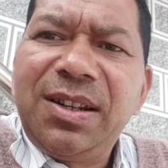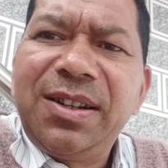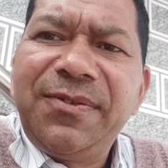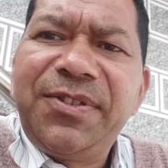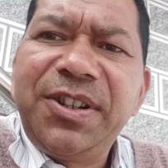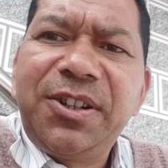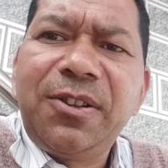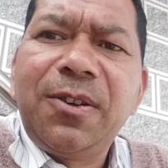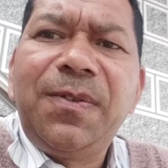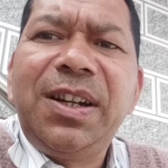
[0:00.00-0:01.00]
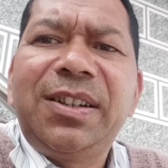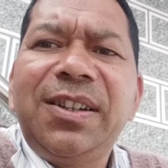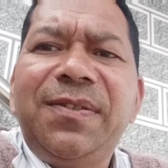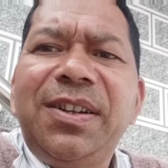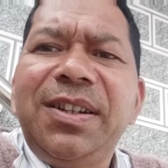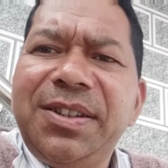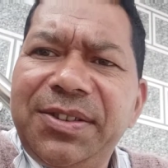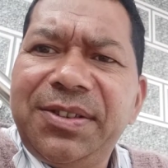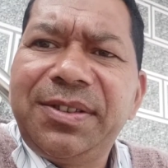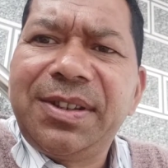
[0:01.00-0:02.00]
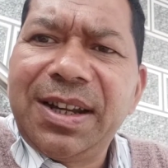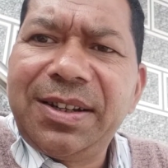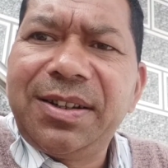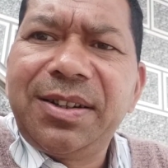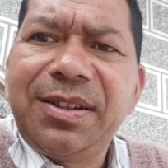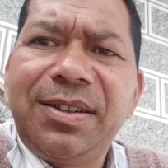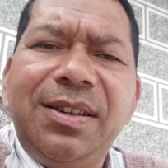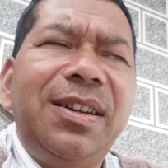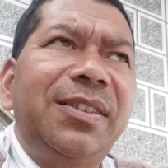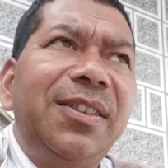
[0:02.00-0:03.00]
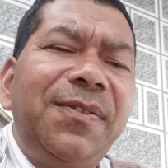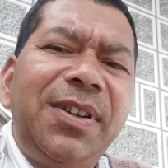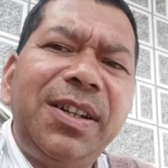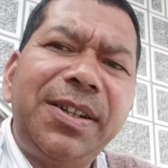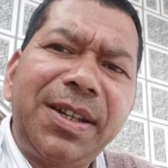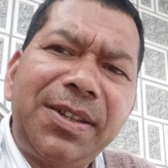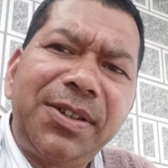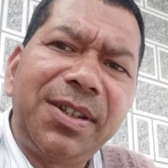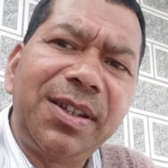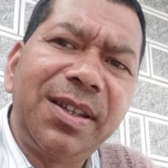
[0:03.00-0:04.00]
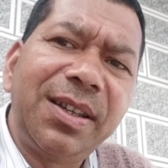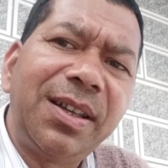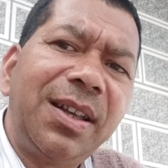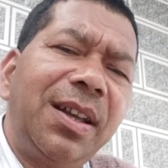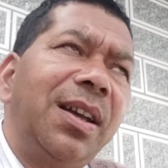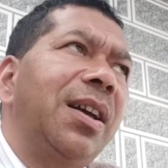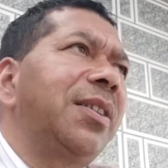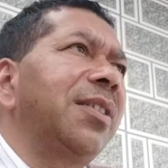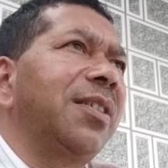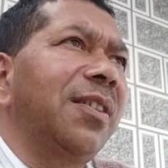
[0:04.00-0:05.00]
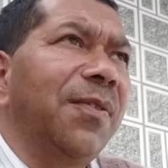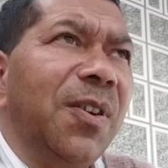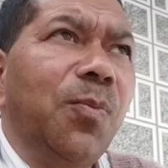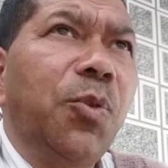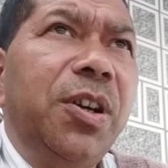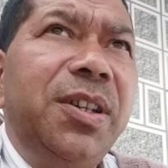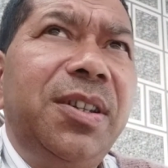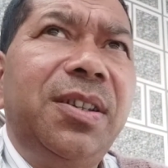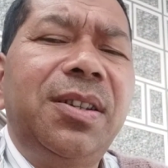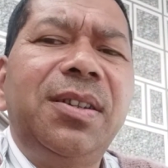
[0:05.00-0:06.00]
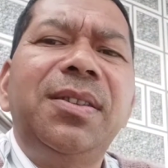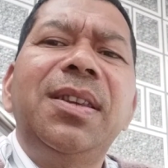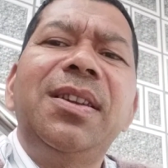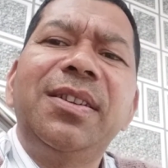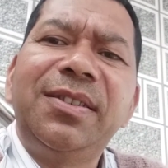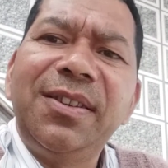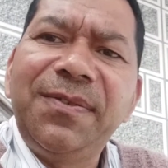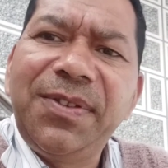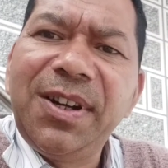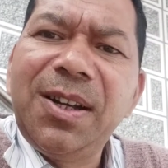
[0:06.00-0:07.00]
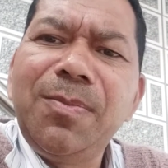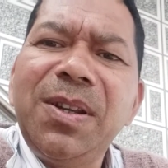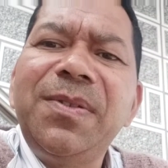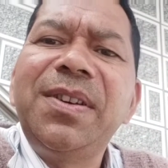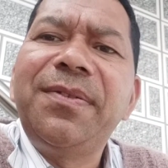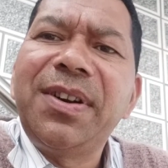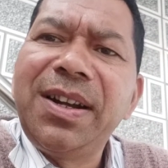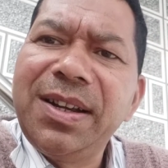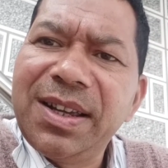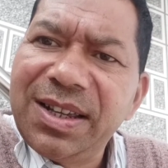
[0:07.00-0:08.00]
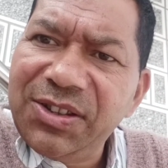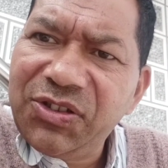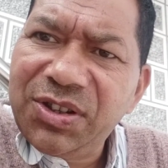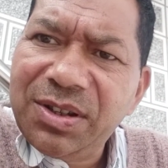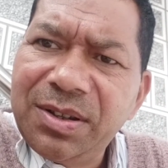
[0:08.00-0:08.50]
definition of electric field is that electric field intensity at a given point in the electric field may be defined as